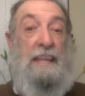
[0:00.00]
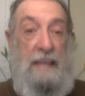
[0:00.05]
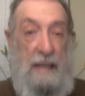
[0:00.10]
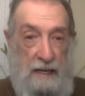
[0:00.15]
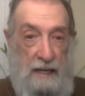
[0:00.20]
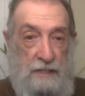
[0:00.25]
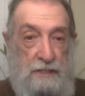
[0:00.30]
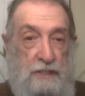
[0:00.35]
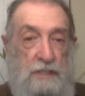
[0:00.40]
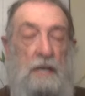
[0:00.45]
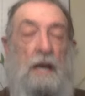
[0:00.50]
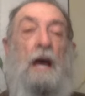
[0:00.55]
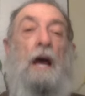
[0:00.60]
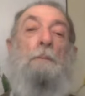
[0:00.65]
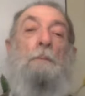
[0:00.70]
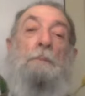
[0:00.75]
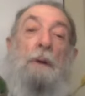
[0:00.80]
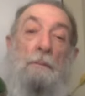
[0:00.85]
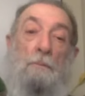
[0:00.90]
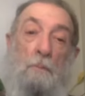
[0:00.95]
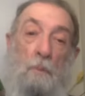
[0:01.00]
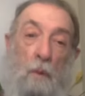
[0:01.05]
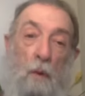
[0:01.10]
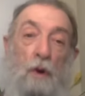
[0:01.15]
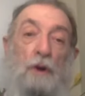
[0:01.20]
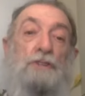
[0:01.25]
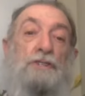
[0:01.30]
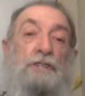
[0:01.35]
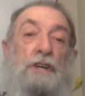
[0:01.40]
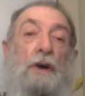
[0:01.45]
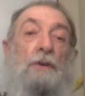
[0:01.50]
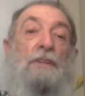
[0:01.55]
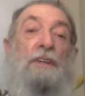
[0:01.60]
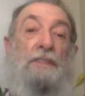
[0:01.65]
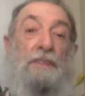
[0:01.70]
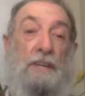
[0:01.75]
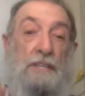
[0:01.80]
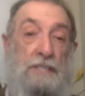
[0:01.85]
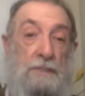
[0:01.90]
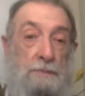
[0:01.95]
Yes, but more so
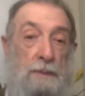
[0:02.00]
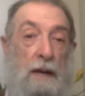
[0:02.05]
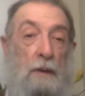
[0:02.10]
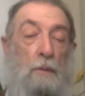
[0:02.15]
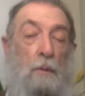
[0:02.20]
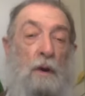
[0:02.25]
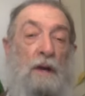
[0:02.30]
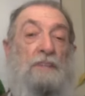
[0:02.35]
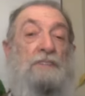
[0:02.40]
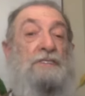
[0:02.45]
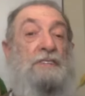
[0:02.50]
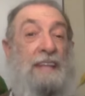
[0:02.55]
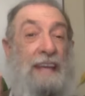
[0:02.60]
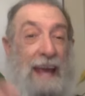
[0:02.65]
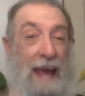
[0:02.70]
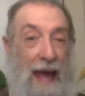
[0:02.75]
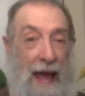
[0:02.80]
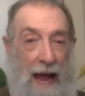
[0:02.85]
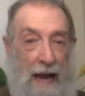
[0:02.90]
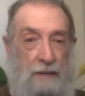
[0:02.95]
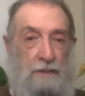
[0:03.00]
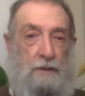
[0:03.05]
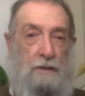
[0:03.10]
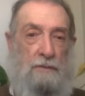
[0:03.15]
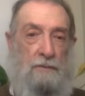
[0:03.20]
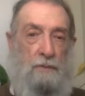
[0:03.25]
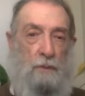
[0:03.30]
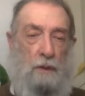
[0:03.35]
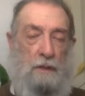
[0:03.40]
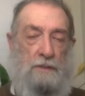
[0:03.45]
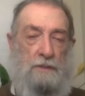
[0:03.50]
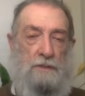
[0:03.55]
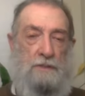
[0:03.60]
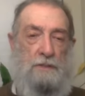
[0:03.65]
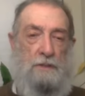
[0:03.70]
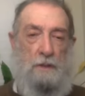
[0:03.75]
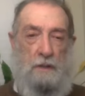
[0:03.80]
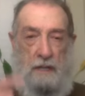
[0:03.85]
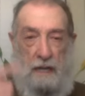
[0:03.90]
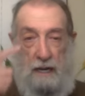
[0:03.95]
than the spent ones, the active
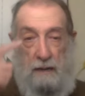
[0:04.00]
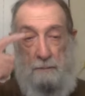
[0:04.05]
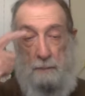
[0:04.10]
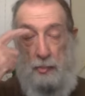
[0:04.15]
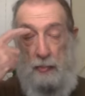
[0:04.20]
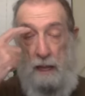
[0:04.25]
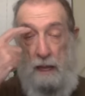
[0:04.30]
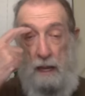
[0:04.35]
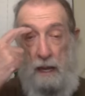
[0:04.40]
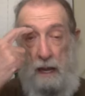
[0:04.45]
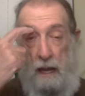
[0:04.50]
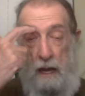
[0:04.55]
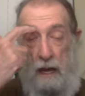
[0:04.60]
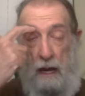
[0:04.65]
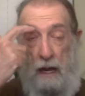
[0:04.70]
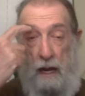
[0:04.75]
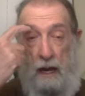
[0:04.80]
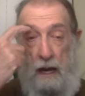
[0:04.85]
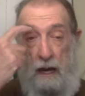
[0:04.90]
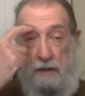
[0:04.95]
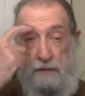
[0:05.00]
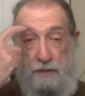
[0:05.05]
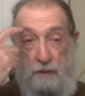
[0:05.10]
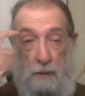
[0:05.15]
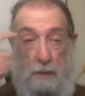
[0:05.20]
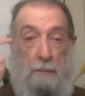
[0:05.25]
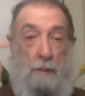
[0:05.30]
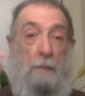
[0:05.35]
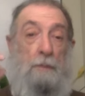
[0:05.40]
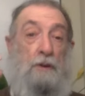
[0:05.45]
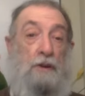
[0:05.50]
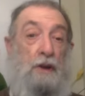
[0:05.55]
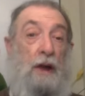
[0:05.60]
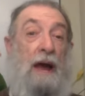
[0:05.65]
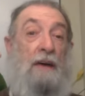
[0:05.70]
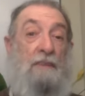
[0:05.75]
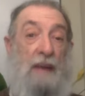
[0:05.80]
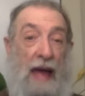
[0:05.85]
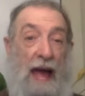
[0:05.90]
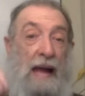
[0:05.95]
ones, okay? Uh, so remember,
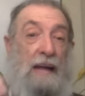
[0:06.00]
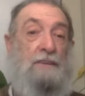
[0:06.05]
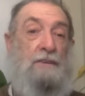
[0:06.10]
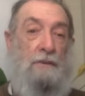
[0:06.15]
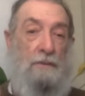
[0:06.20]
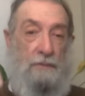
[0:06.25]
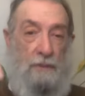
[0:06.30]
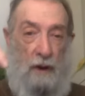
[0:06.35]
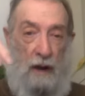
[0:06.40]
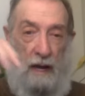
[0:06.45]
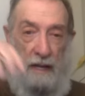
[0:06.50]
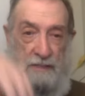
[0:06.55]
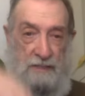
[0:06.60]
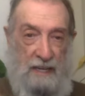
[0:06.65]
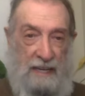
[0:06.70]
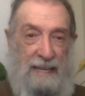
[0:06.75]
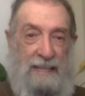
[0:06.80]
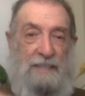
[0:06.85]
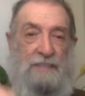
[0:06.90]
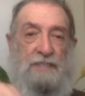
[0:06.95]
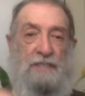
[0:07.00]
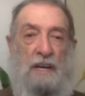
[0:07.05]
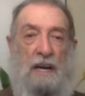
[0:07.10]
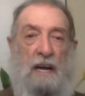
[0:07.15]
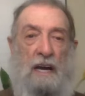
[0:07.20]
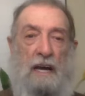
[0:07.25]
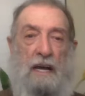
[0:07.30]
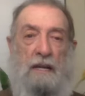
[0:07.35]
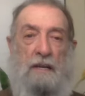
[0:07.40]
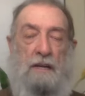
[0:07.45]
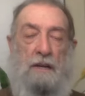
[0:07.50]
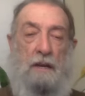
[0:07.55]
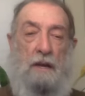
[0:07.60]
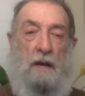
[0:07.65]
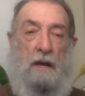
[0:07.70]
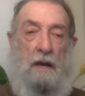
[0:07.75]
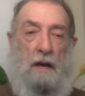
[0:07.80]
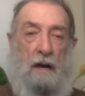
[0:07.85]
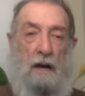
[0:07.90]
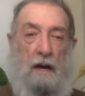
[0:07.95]
you have active rods inside
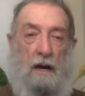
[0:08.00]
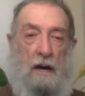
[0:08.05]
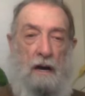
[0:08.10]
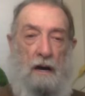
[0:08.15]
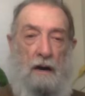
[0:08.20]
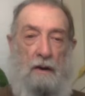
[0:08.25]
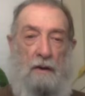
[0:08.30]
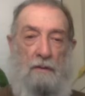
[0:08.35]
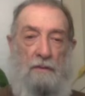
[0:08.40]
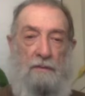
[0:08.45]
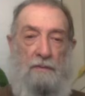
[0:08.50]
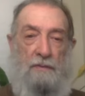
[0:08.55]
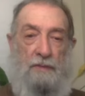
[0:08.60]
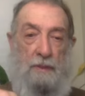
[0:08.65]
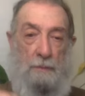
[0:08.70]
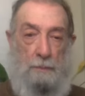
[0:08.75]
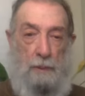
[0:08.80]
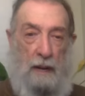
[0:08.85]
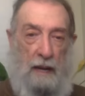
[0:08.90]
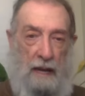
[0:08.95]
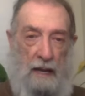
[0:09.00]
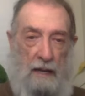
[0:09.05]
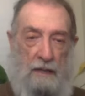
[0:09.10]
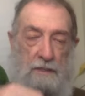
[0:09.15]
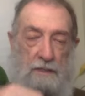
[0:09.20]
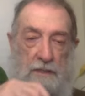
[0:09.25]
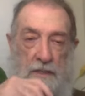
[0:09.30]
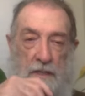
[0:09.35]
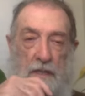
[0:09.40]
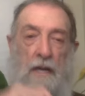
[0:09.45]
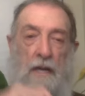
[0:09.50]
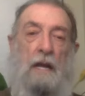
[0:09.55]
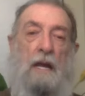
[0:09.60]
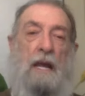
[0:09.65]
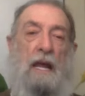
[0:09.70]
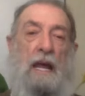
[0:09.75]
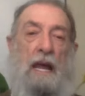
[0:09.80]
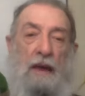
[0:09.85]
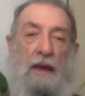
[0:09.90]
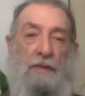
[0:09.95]
of the plant.
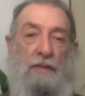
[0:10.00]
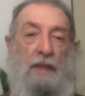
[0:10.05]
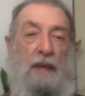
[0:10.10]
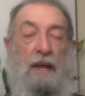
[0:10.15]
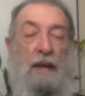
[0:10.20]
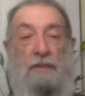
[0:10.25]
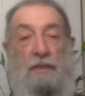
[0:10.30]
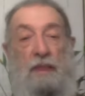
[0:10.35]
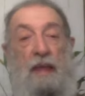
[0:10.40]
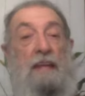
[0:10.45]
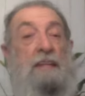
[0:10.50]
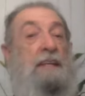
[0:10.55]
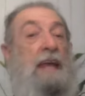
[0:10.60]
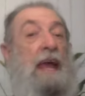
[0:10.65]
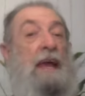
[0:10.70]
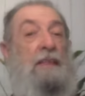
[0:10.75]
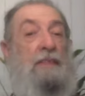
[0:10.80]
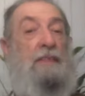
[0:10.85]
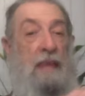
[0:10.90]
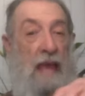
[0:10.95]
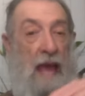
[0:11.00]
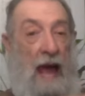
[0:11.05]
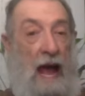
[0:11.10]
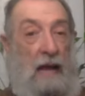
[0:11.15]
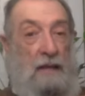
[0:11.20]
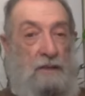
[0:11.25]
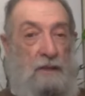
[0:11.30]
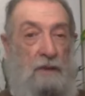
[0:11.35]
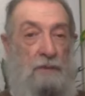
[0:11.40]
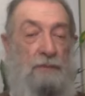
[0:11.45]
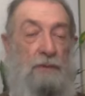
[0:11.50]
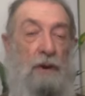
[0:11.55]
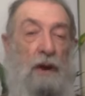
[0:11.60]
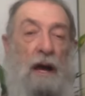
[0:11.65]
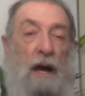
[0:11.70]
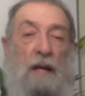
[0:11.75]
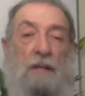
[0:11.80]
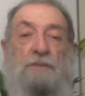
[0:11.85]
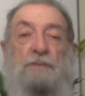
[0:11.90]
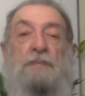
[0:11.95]
And then they take the active
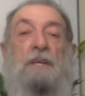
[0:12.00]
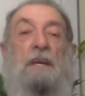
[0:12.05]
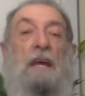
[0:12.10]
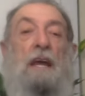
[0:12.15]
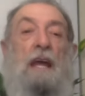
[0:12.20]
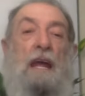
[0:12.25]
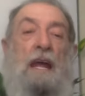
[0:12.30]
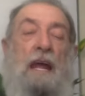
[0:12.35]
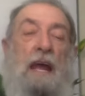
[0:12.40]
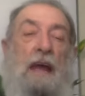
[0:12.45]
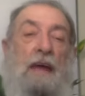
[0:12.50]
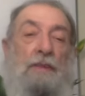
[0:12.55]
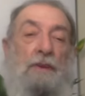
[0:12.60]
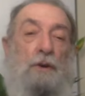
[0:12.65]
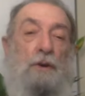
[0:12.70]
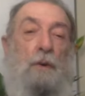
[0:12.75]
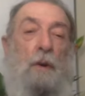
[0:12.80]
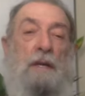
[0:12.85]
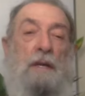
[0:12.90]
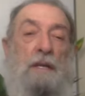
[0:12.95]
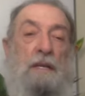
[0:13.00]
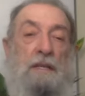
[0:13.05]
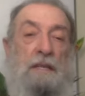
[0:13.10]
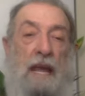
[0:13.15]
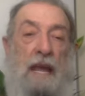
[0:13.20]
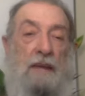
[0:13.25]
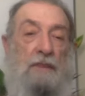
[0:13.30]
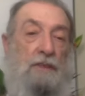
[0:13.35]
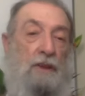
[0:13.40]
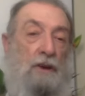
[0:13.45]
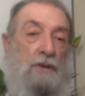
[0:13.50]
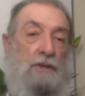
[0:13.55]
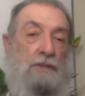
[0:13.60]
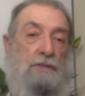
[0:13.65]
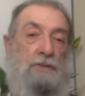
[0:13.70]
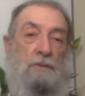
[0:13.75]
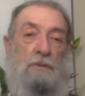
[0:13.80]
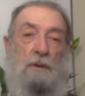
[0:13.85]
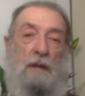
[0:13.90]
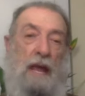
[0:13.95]
rods, and they're going to take
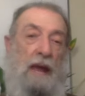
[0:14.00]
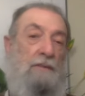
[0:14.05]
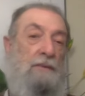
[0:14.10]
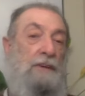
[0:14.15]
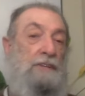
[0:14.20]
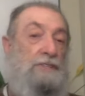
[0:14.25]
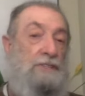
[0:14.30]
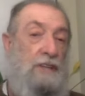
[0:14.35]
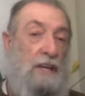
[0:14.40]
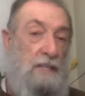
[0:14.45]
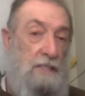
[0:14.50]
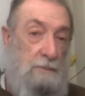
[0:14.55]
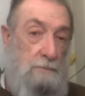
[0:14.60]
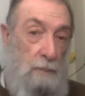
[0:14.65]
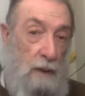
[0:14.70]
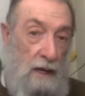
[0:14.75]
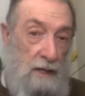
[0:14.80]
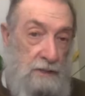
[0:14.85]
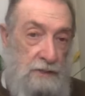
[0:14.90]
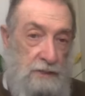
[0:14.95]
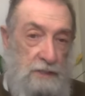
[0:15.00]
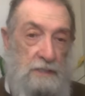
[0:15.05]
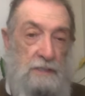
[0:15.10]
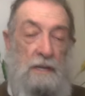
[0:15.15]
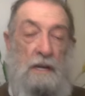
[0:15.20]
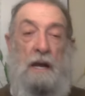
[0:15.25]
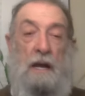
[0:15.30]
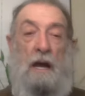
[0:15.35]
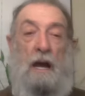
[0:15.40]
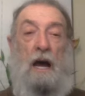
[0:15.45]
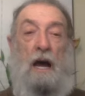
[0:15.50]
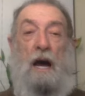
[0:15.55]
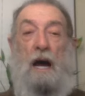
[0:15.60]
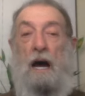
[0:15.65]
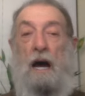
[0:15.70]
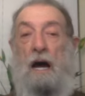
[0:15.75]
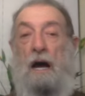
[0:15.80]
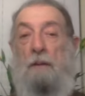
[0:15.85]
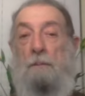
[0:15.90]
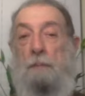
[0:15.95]
those every six months,
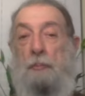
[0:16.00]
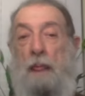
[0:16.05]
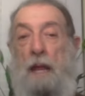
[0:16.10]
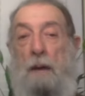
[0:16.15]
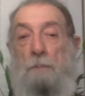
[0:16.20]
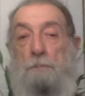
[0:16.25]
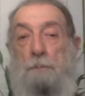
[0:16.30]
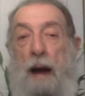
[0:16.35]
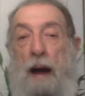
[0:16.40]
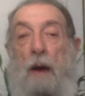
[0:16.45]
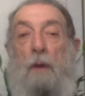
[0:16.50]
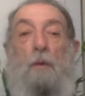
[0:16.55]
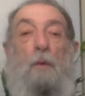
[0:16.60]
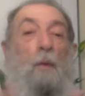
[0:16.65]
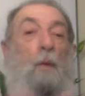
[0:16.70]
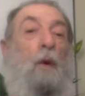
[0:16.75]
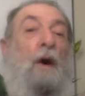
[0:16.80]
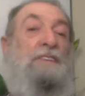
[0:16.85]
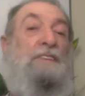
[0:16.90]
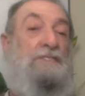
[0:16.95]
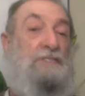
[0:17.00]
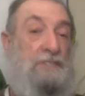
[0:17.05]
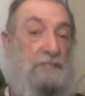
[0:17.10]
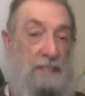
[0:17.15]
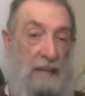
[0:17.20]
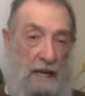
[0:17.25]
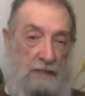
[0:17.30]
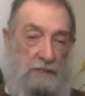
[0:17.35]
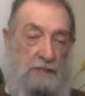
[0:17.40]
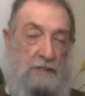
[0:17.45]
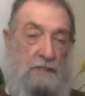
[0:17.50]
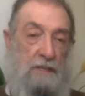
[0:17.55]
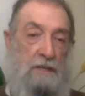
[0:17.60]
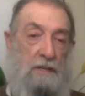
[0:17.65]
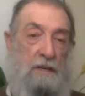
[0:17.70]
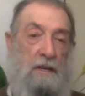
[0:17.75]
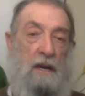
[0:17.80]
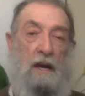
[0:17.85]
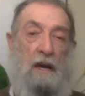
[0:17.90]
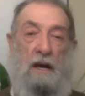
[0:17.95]
uh, about one-sixth
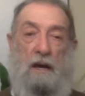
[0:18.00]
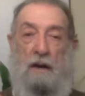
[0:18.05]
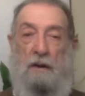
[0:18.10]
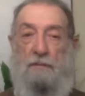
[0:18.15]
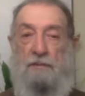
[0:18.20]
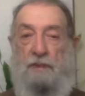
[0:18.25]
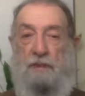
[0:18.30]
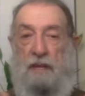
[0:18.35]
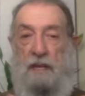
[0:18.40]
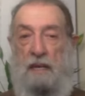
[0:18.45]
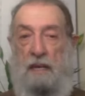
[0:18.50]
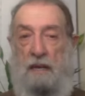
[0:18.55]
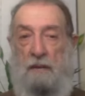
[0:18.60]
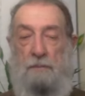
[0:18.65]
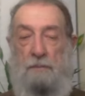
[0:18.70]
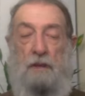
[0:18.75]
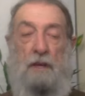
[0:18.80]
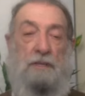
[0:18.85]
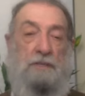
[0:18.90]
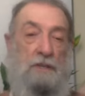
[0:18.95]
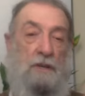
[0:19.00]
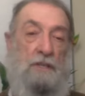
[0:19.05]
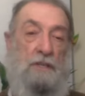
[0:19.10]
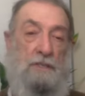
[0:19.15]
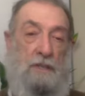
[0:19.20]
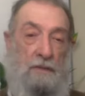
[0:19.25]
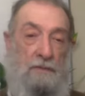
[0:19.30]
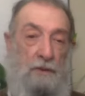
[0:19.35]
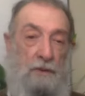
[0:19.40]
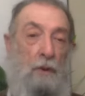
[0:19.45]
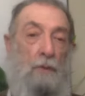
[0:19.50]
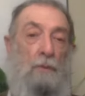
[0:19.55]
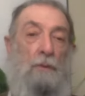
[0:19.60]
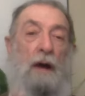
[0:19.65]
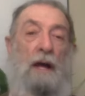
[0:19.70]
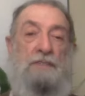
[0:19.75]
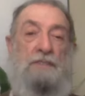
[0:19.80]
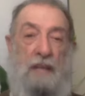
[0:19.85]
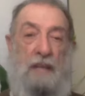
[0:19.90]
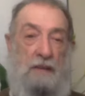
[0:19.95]
of the, because because the fuel
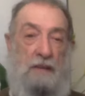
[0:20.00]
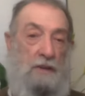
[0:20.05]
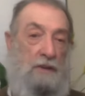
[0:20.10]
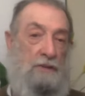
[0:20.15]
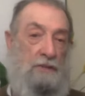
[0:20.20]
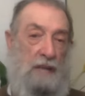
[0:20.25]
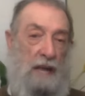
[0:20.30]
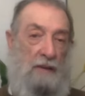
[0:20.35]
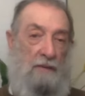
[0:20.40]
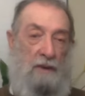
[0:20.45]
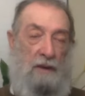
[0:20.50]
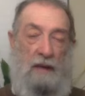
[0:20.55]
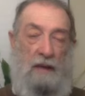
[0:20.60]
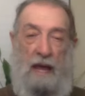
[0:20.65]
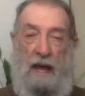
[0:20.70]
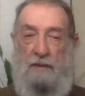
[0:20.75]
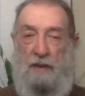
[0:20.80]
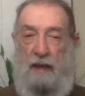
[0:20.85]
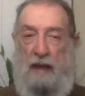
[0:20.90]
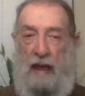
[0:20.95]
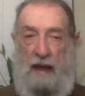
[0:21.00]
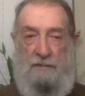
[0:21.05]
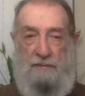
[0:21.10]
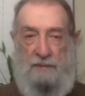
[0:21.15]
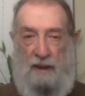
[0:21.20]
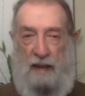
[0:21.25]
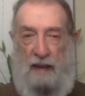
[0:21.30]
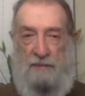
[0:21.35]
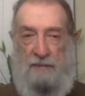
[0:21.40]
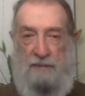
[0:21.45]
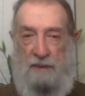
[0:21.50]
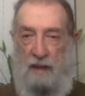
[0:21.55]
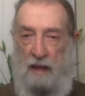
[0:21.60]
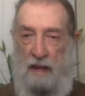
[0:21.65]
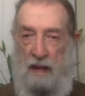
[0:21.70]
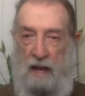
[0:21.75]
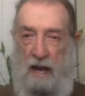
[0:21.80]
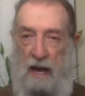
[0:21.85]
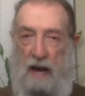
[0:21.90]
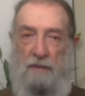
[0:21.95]
rods they use have a, have a half-life
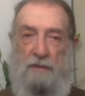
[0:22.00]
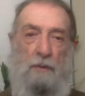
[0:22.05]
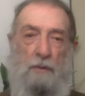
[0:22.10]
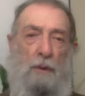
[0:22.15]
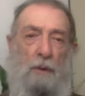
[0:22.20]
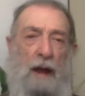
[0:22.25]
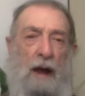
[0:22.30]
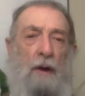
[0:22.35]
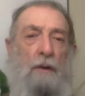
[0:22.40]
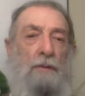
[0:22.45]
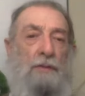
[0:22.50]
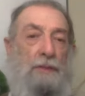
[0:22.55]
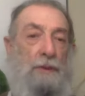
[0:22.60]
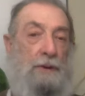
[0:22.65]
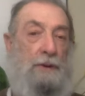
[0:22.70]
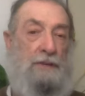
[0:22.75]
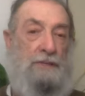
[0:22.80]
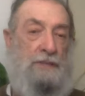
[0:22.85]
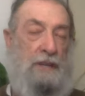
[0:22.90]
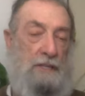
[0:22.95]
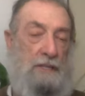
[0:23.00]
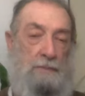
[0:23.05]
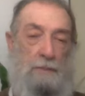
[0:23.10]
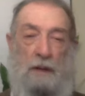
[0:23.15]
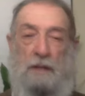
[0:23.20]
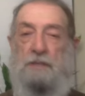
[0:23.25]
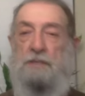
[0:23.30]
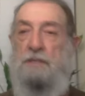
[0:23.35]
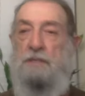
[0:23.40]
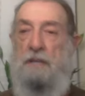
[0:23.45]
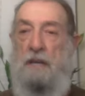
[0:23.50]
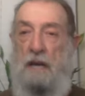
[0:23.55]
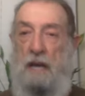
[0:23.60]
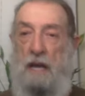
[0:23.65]
of around thirty-six months.